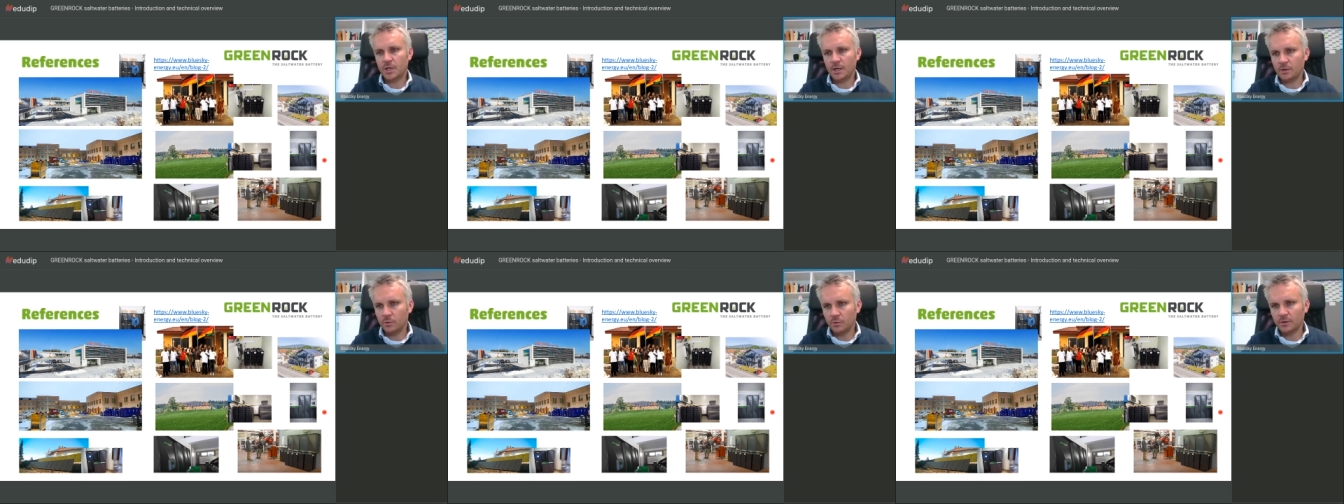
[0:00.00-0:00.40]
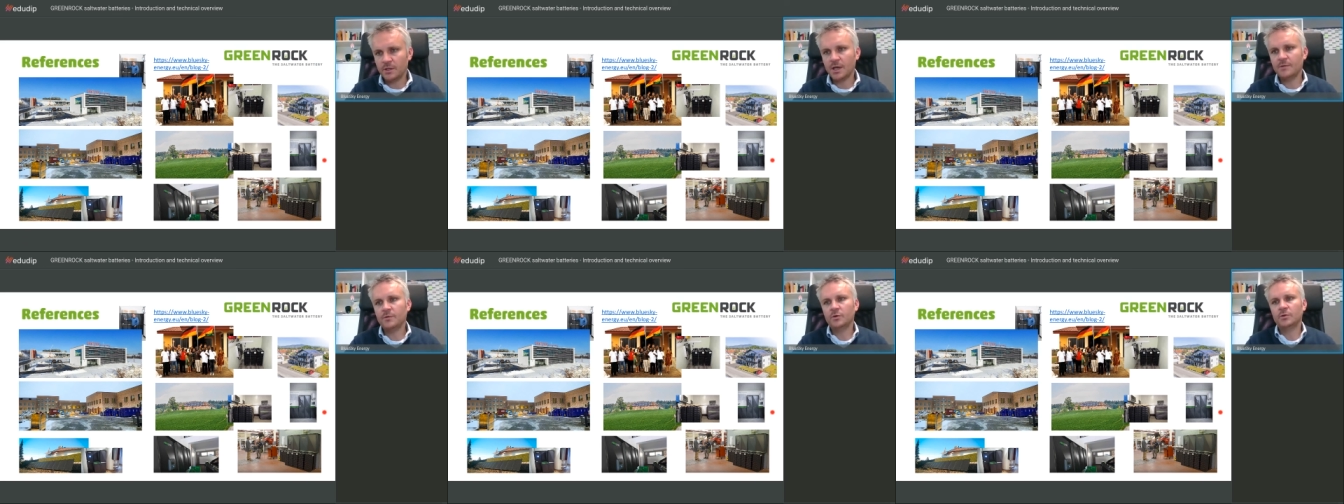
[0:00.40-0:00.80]
engage
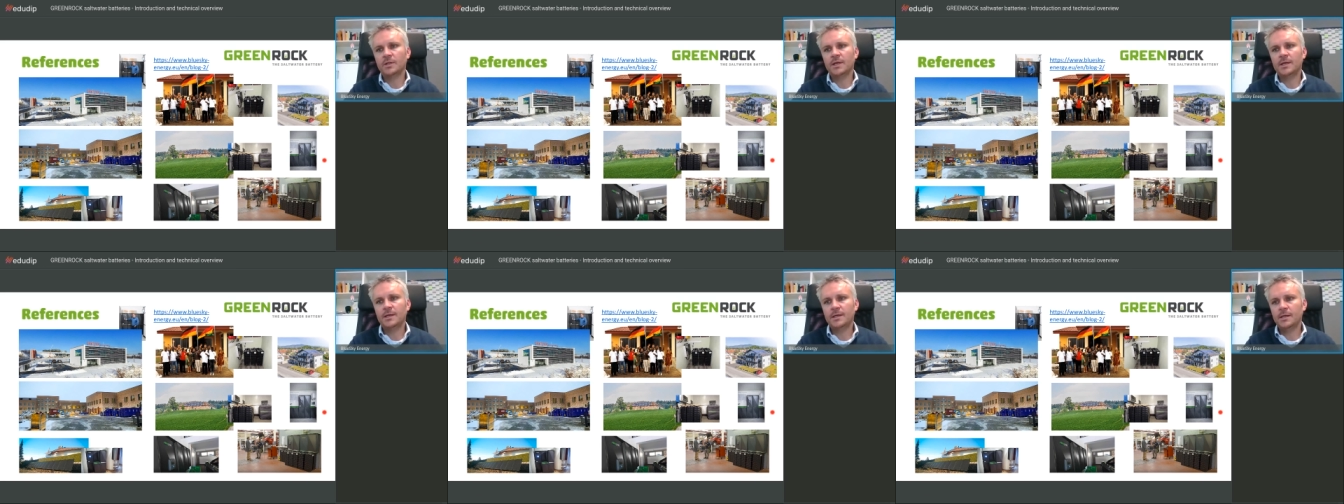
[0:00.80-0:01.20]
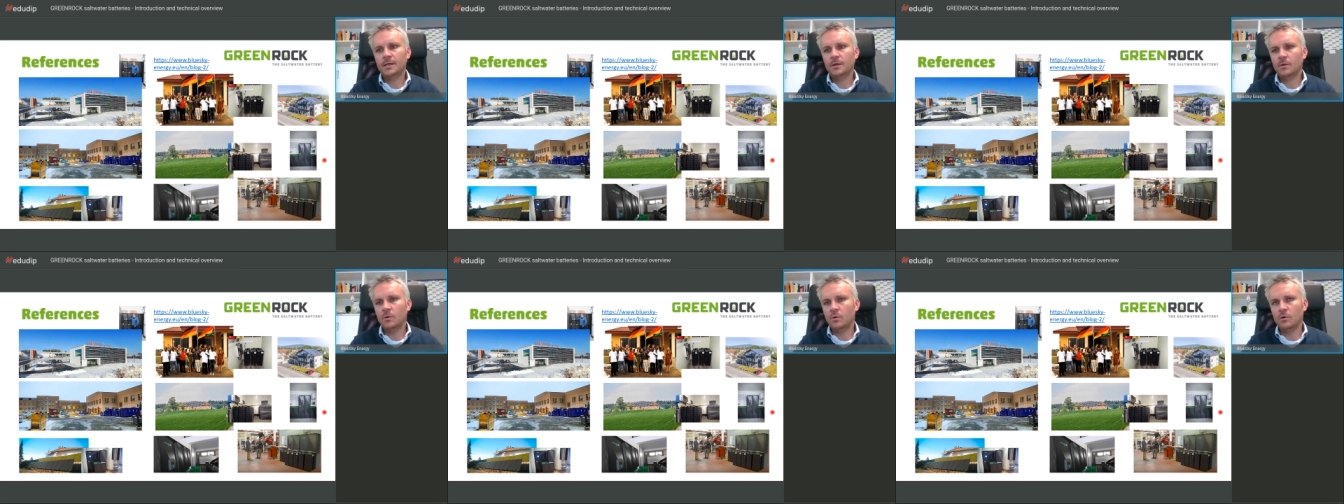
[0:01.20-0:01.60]
further
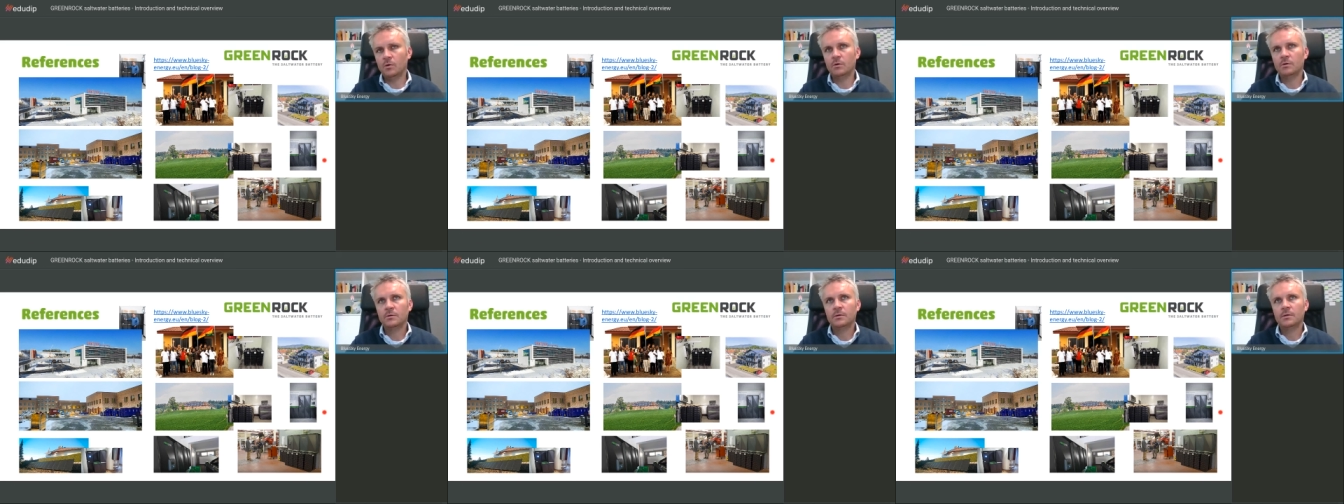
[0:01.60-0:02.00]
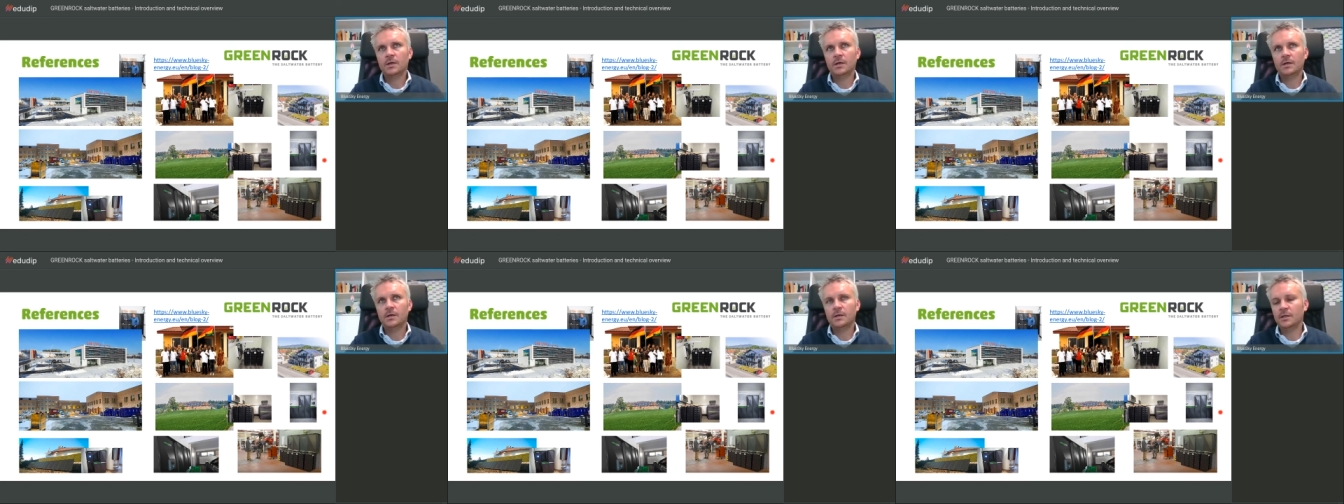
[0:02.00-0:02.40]
for
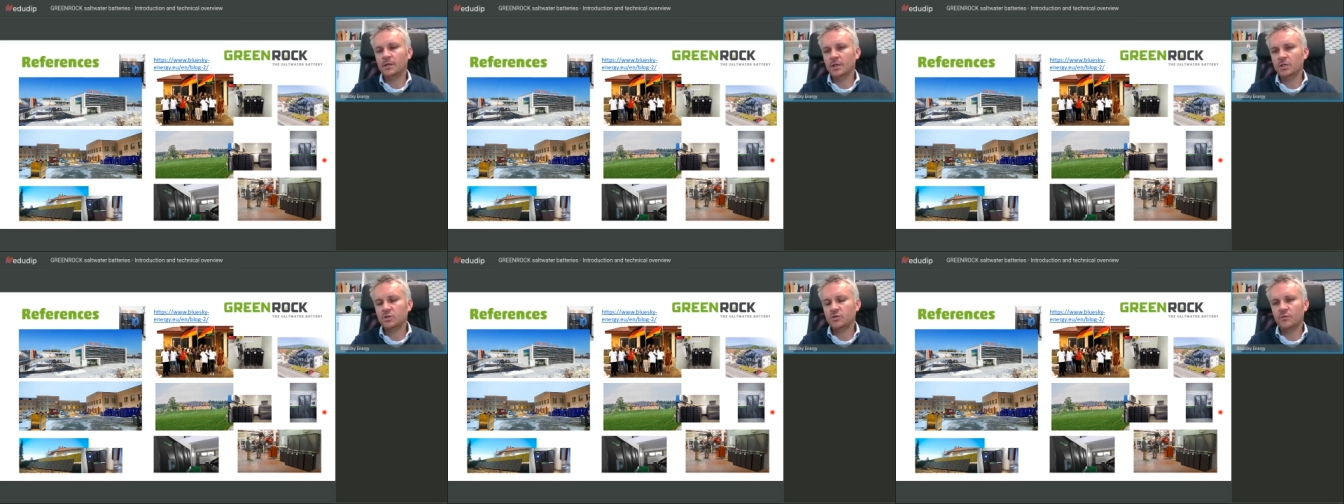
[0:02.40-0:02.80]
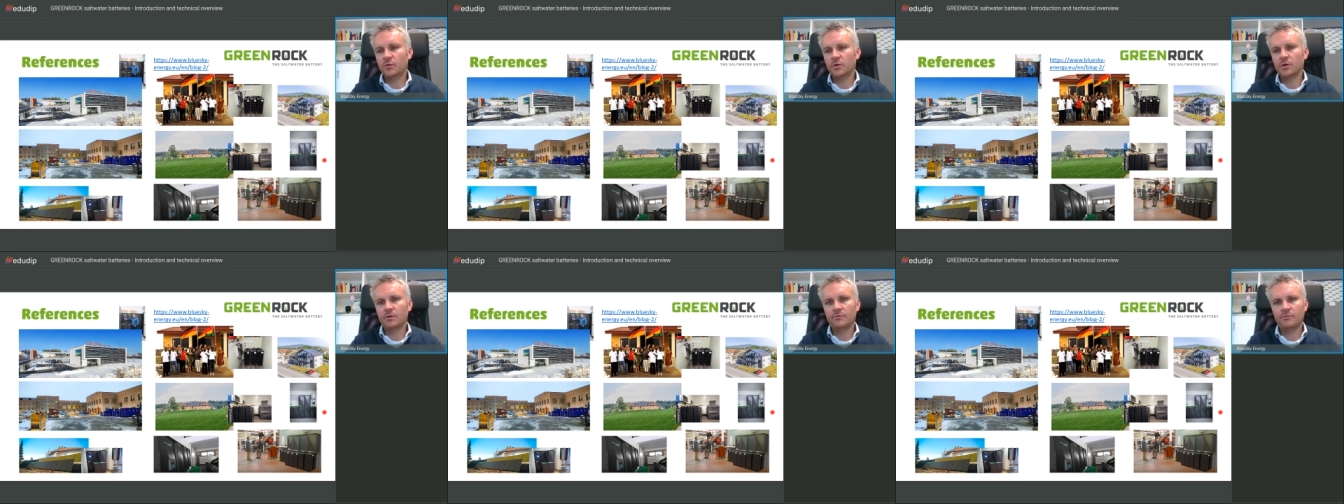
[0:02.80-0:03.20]

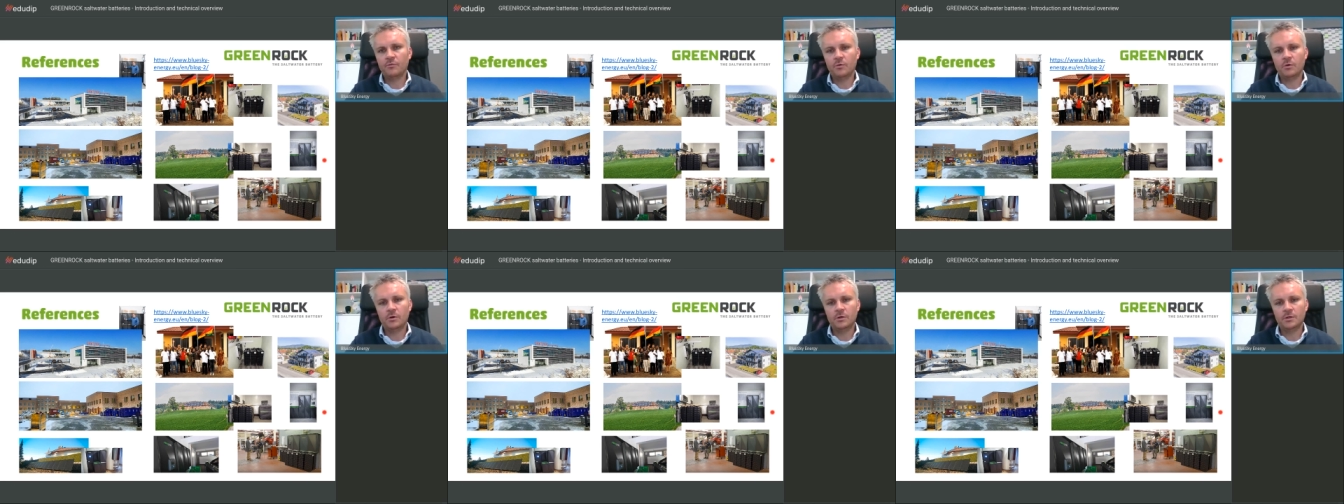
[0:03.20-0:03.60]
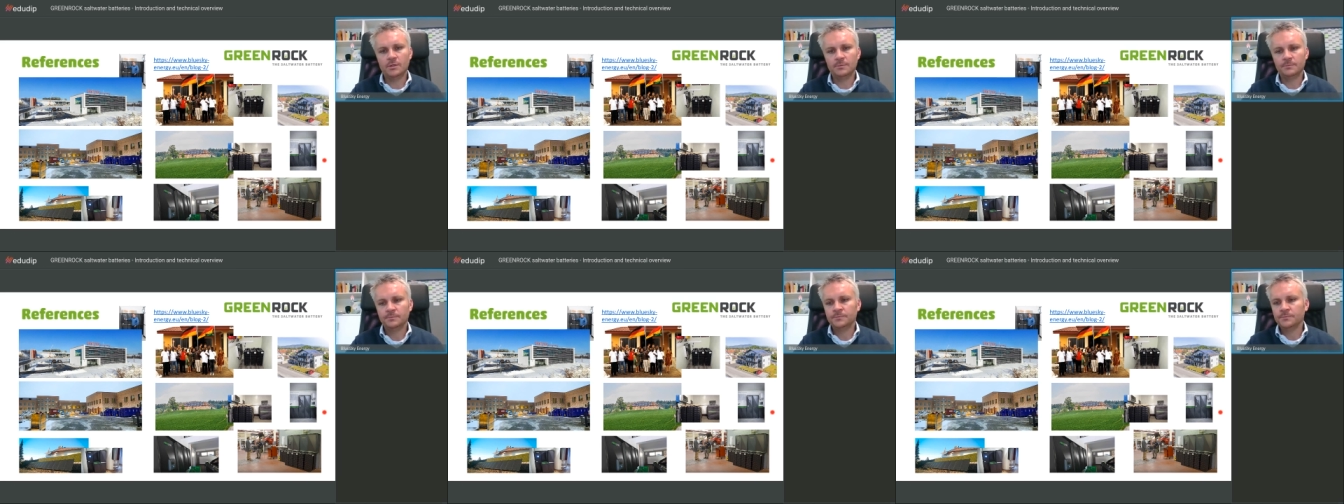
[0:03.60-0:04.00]
looking into
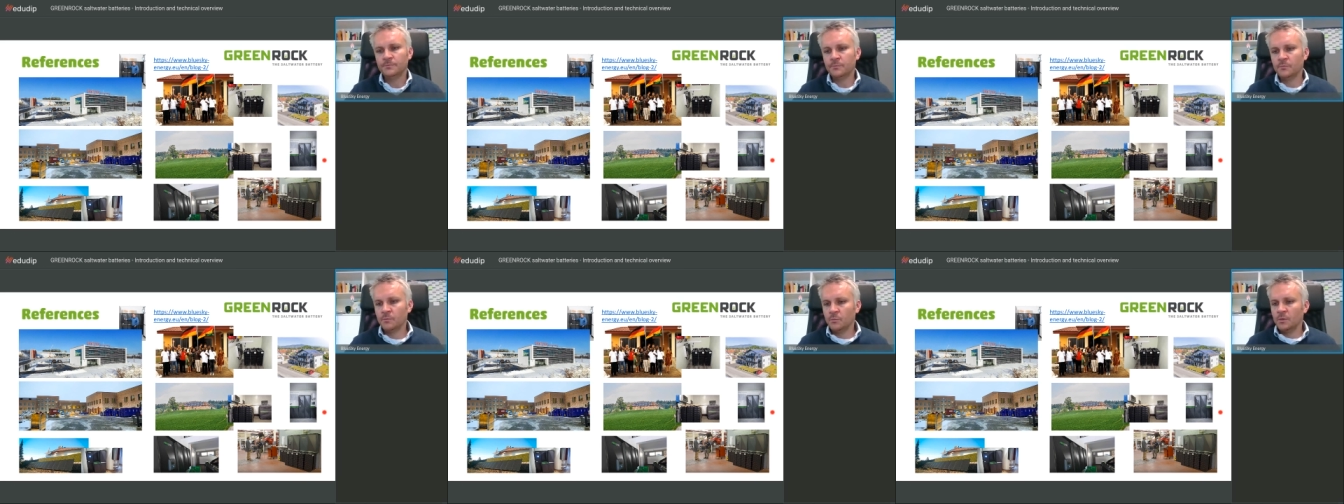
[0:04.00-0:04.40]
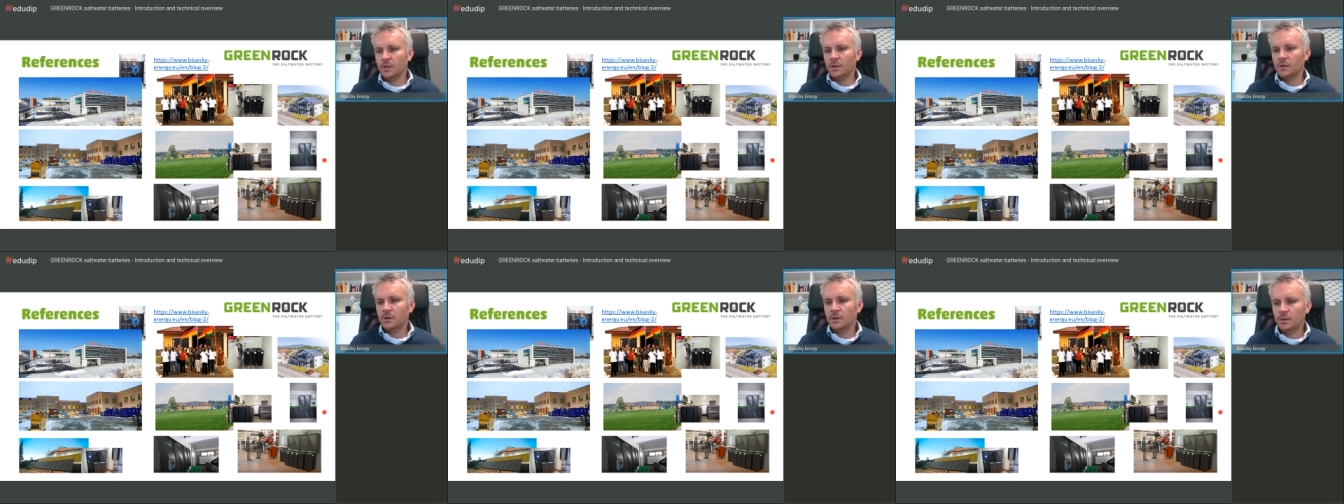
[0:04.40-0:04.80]
a hopefully
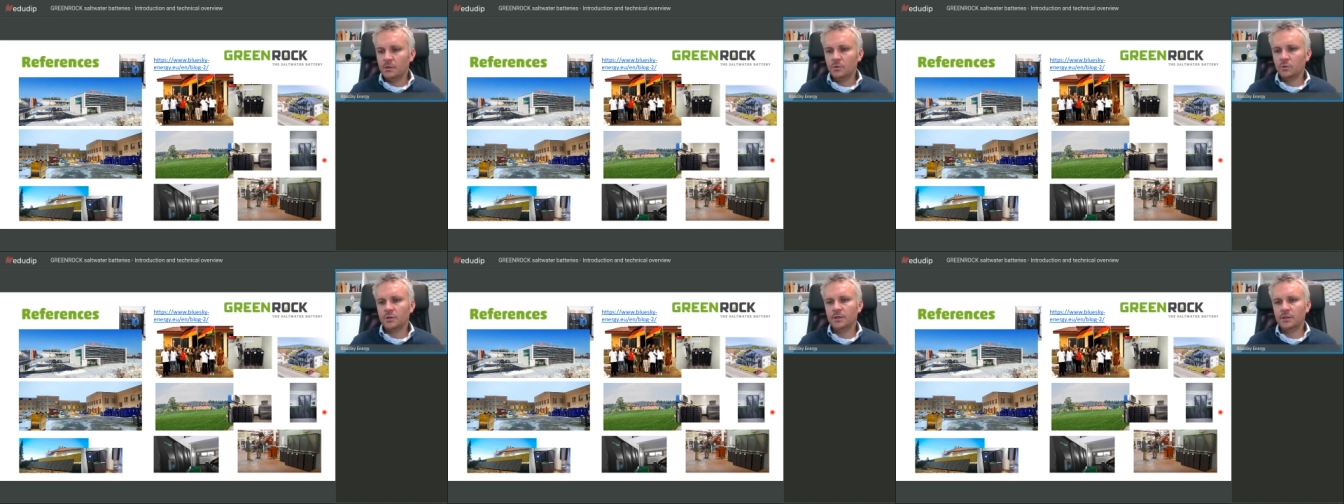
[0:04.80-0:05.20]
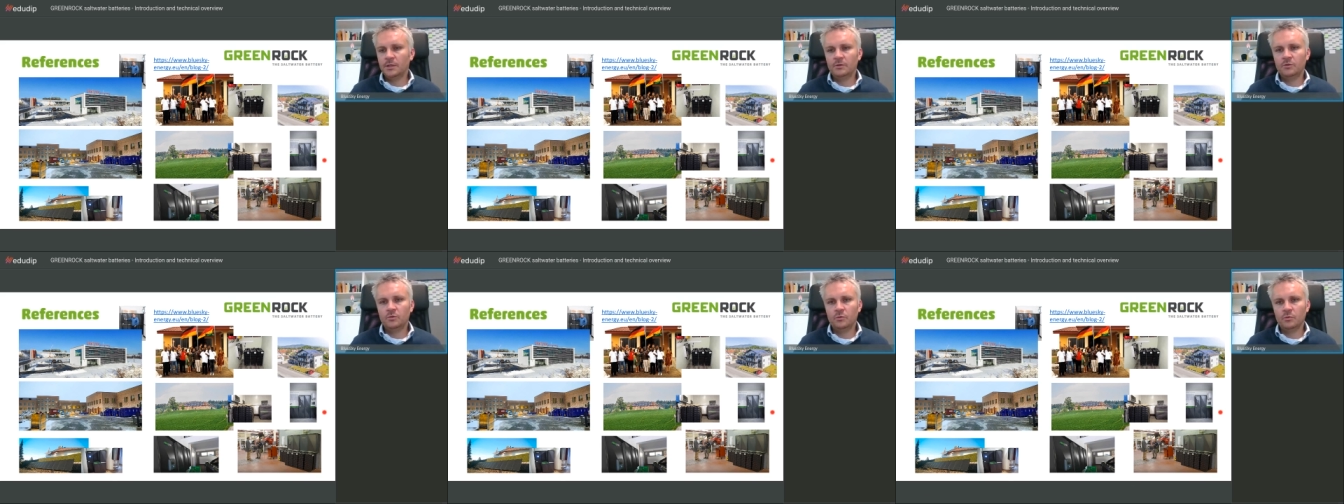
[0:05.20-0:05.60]
fruitful business
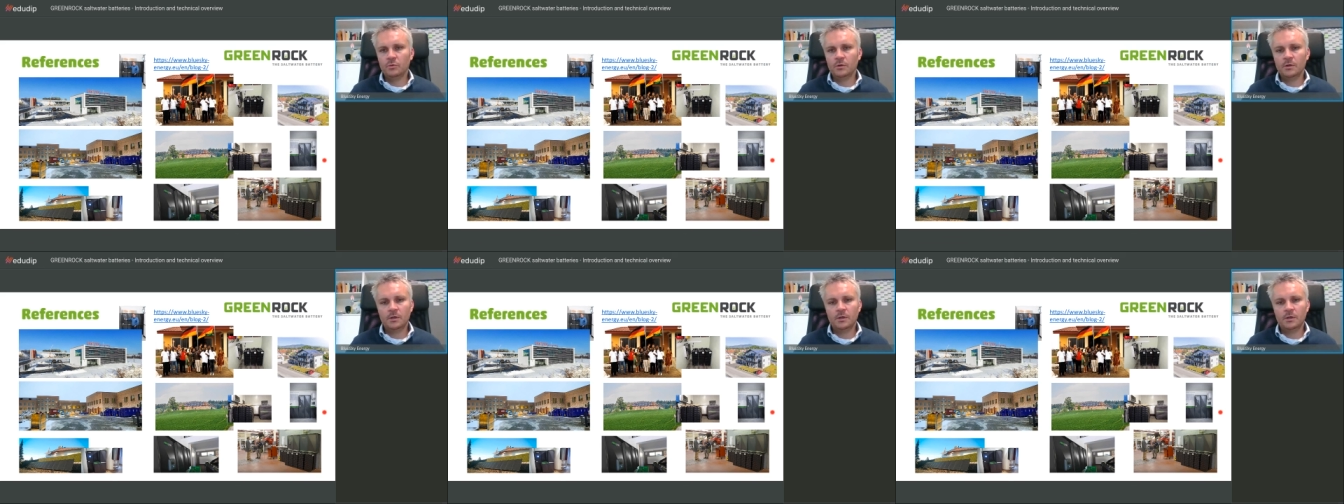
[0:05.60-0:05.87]
relationship.